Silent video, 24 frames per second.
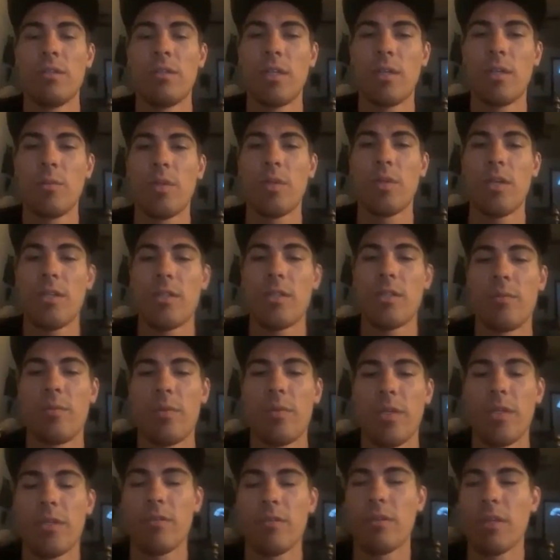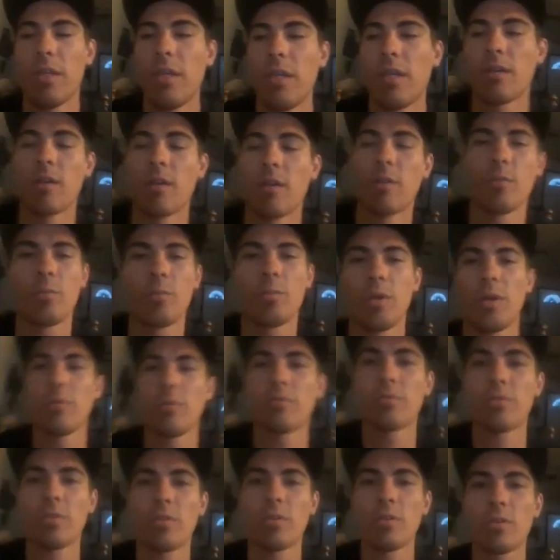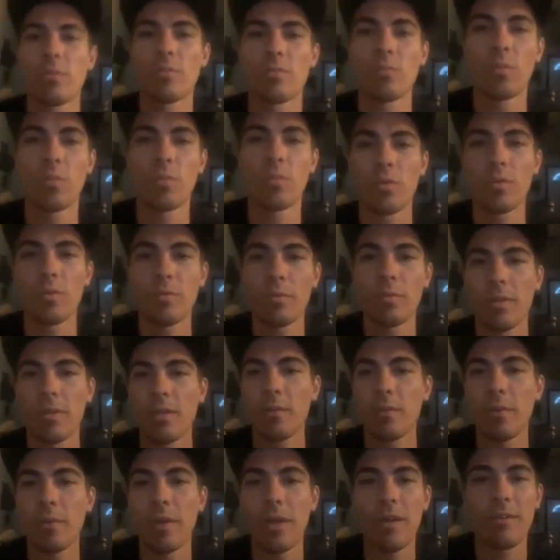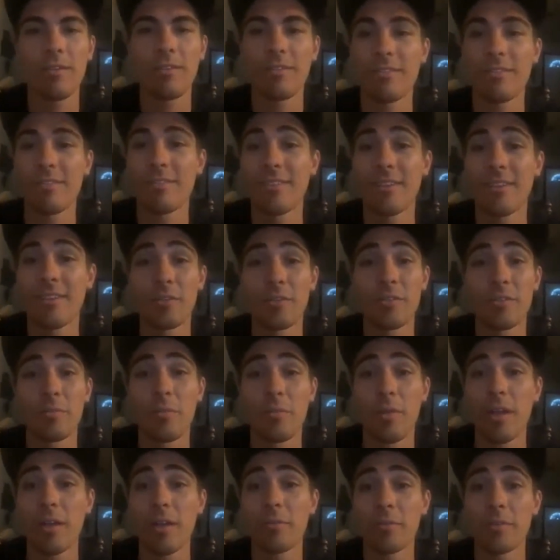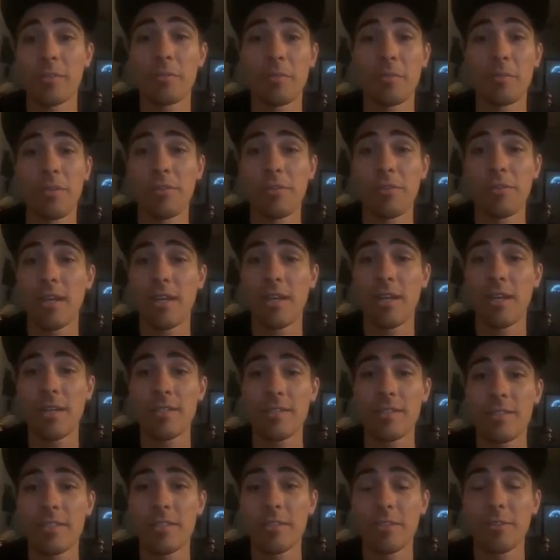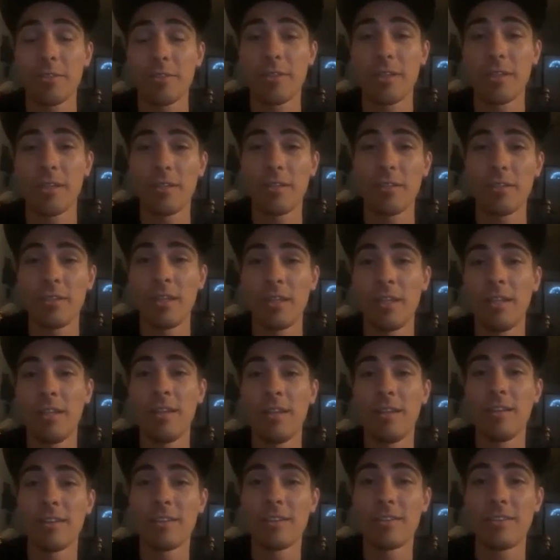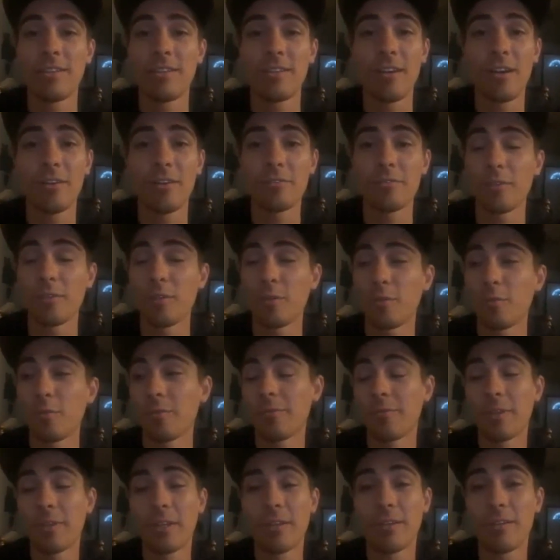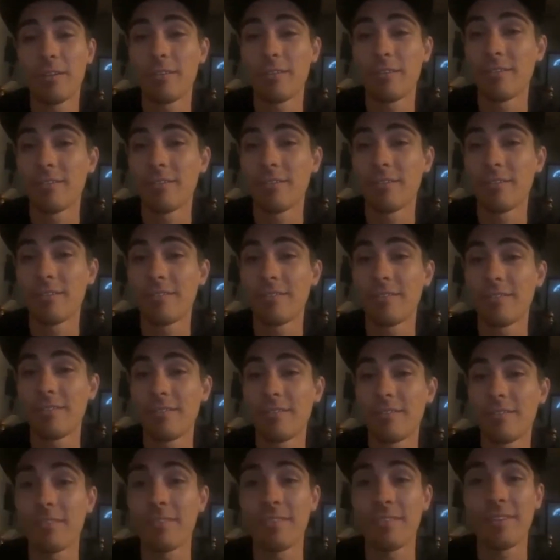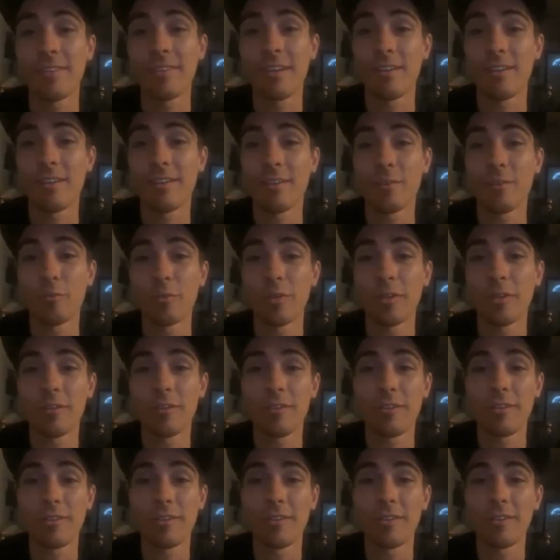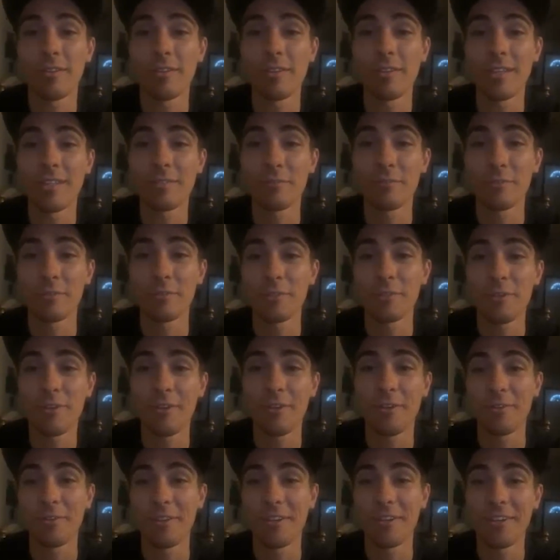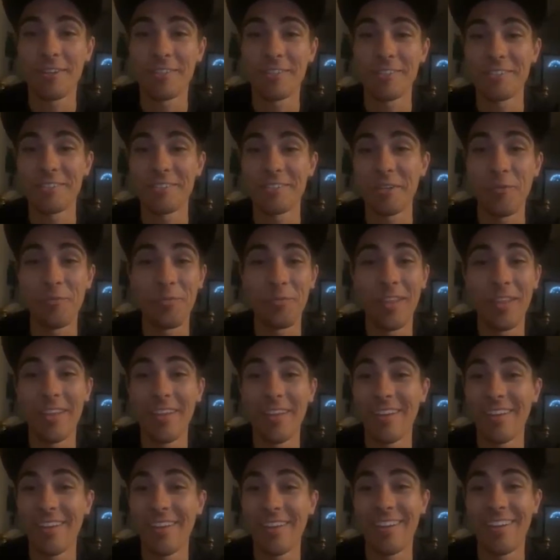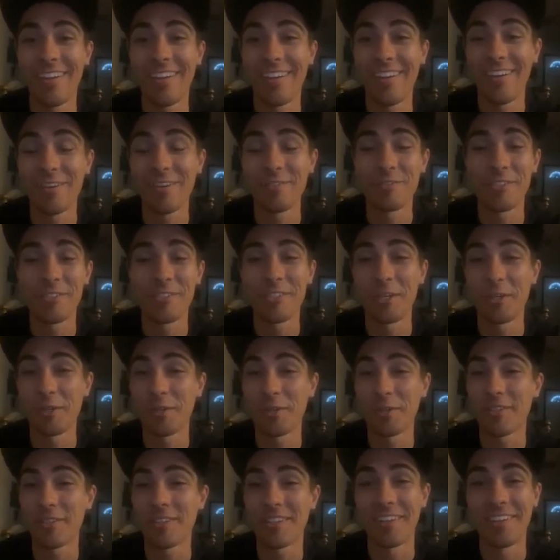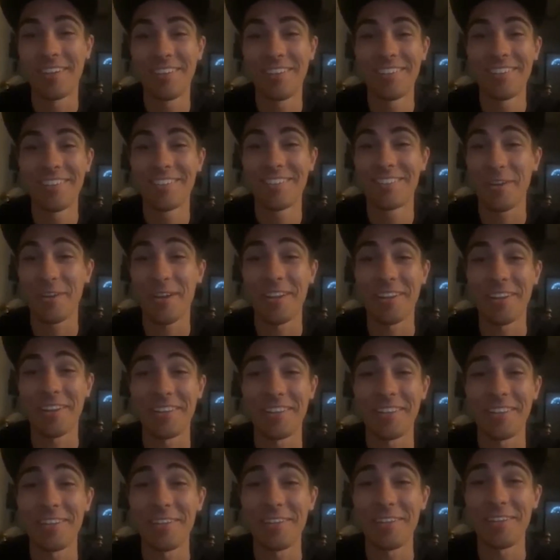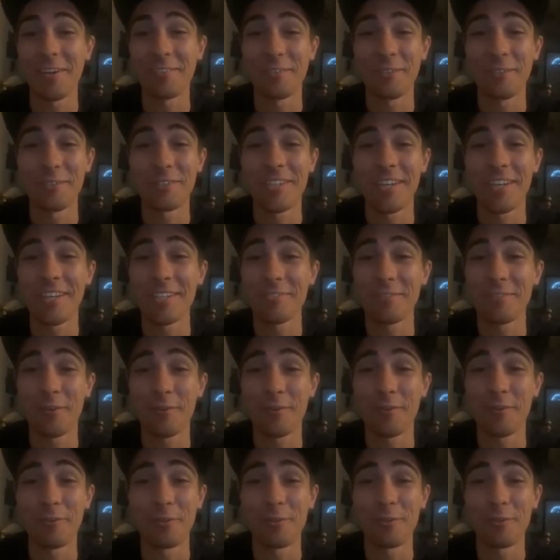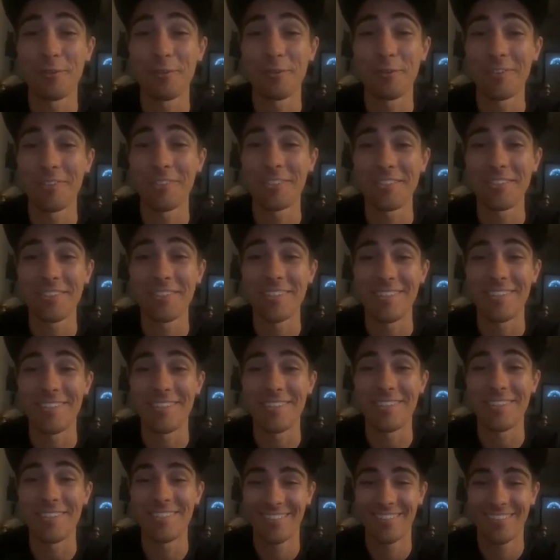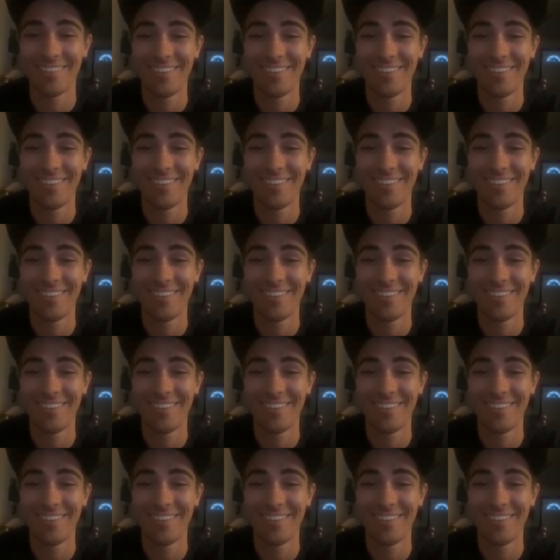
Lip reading: That'll be awesome, man. Yeah, I'll be pumped for more of them to come out and do some riding with some different guys too, key off them. Figured, I mean, you got nothing to learn to do, that's for sure over here. So I'm stoked to try and key off those guys for a few corners at least.